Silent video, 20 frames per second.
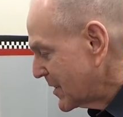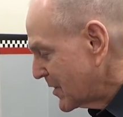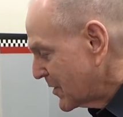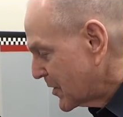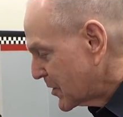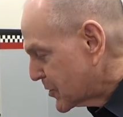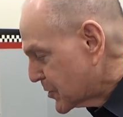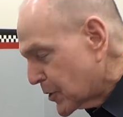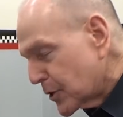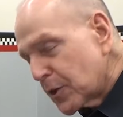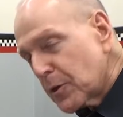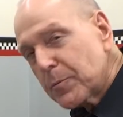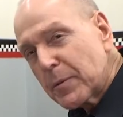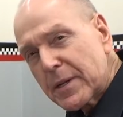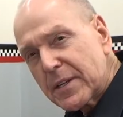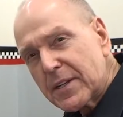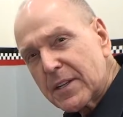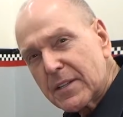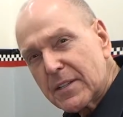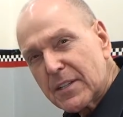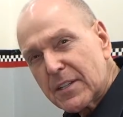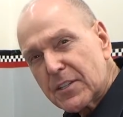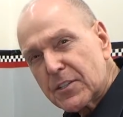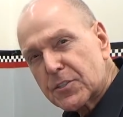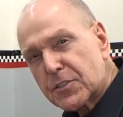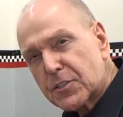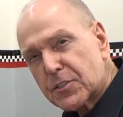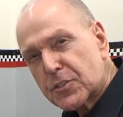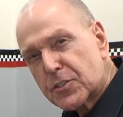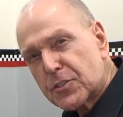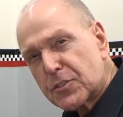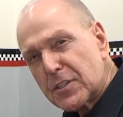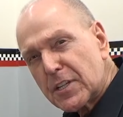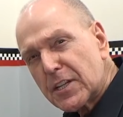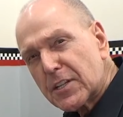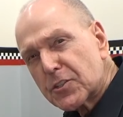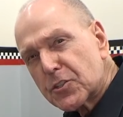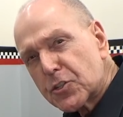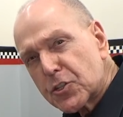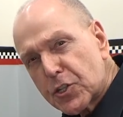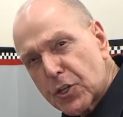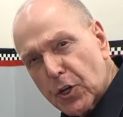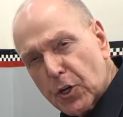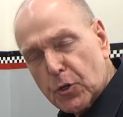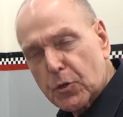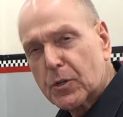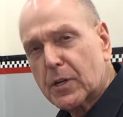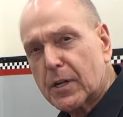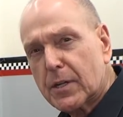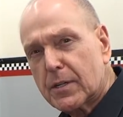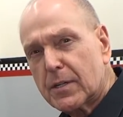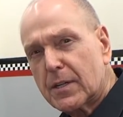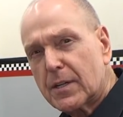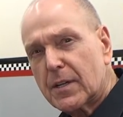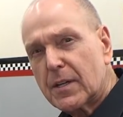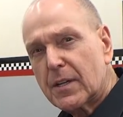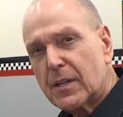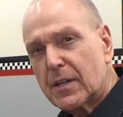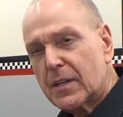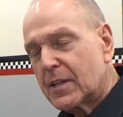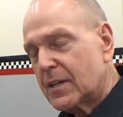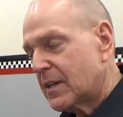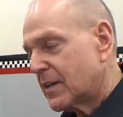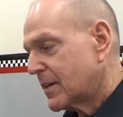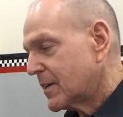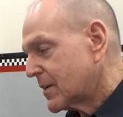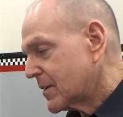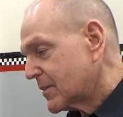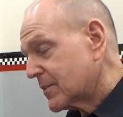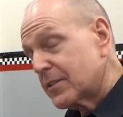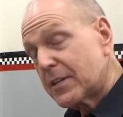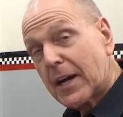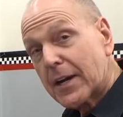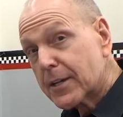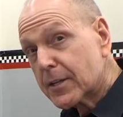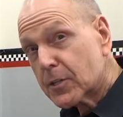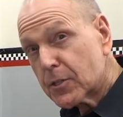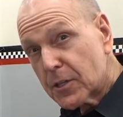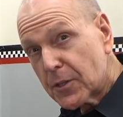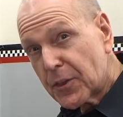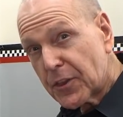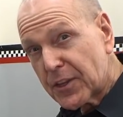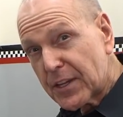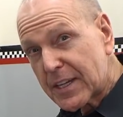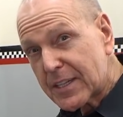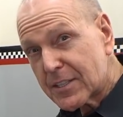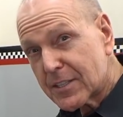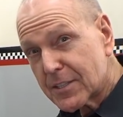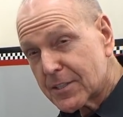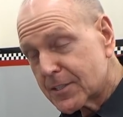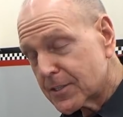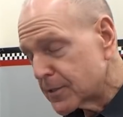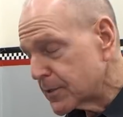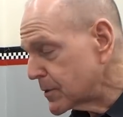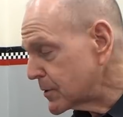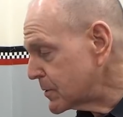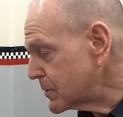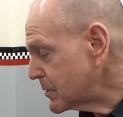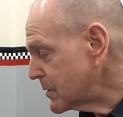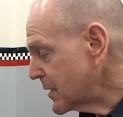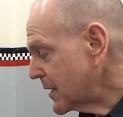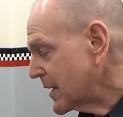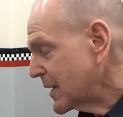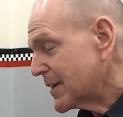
The turbine is in choke. Not a good thing to do.